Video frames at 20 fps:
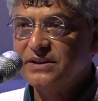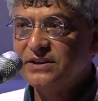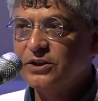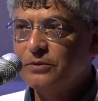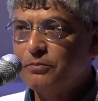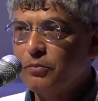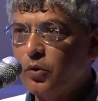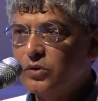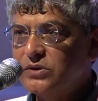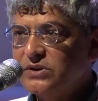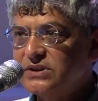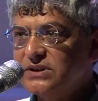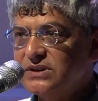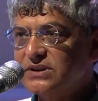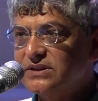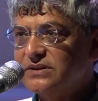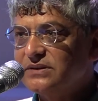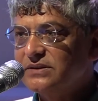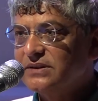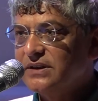but in the
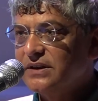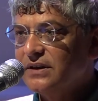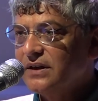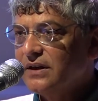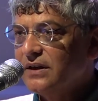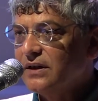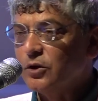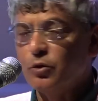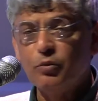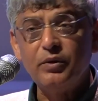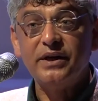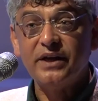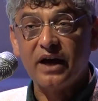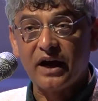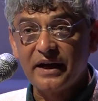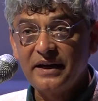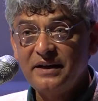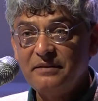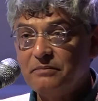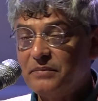process, Lone
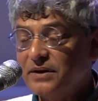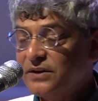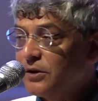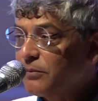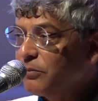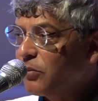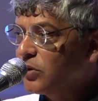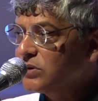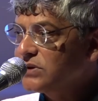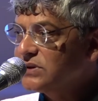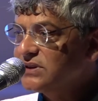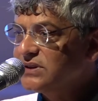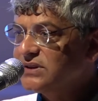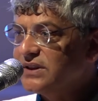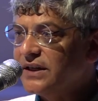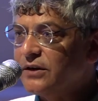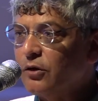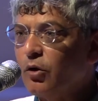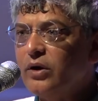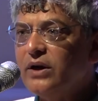died, but in the process
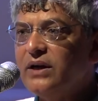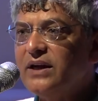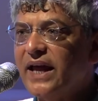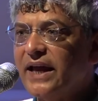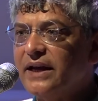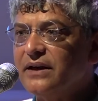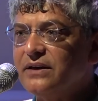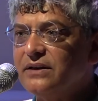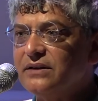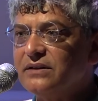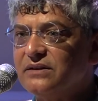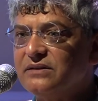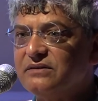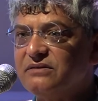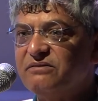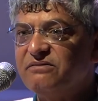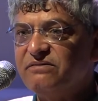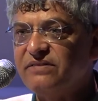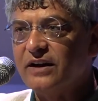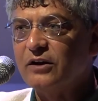an oil
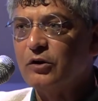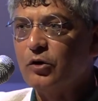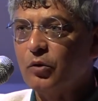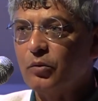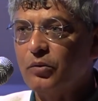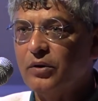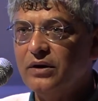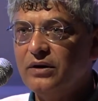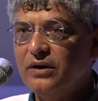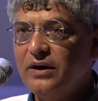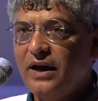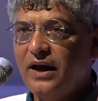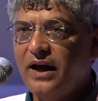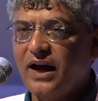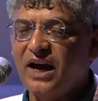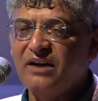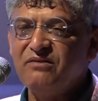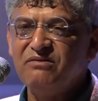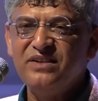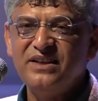lantern fell over
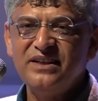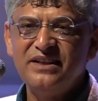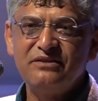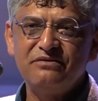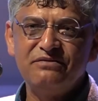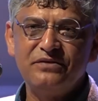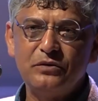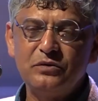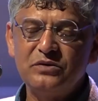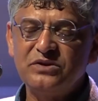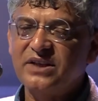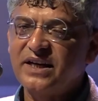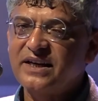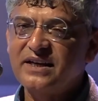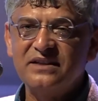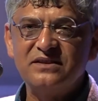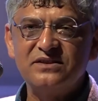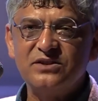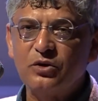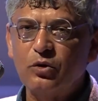and within a few
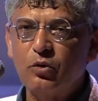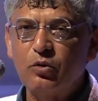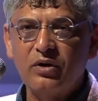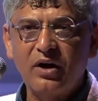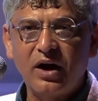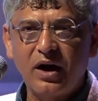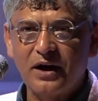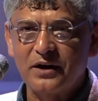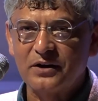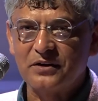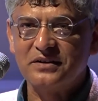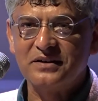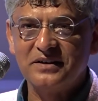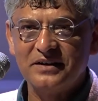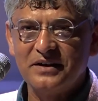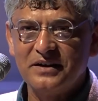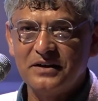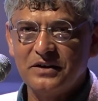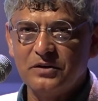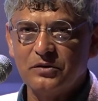seconds the whole hut
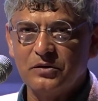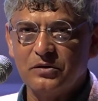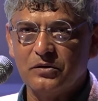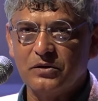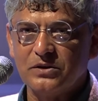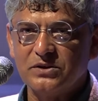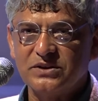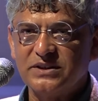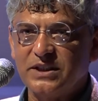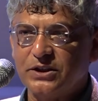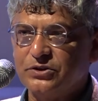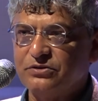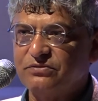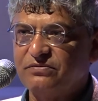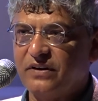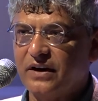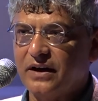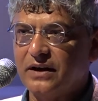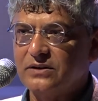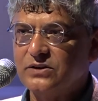was set to
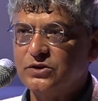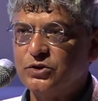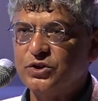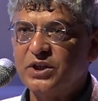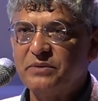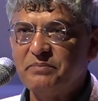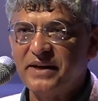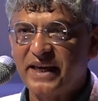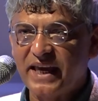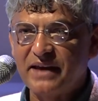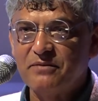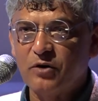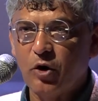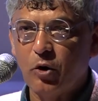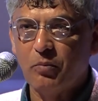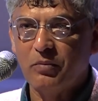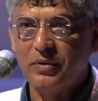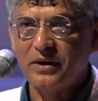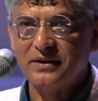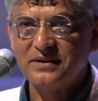fire. So they became
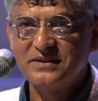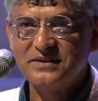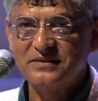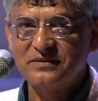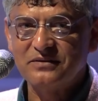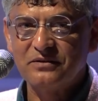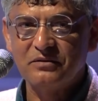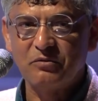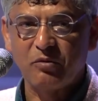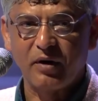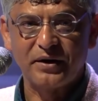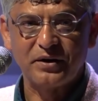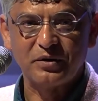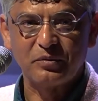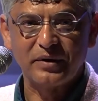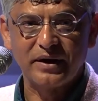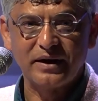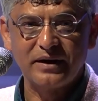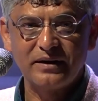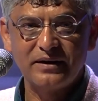homeless right
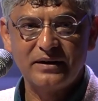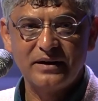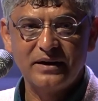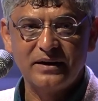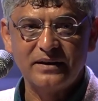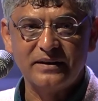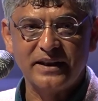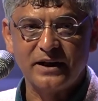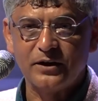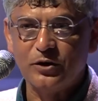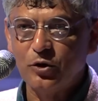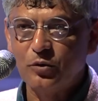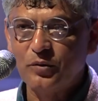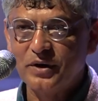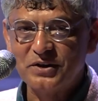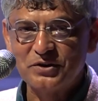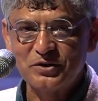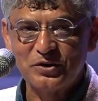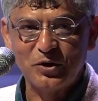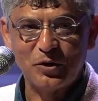away. They had
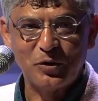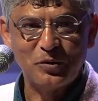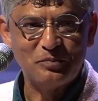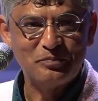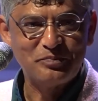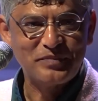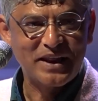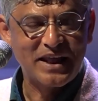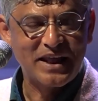nowhere to go.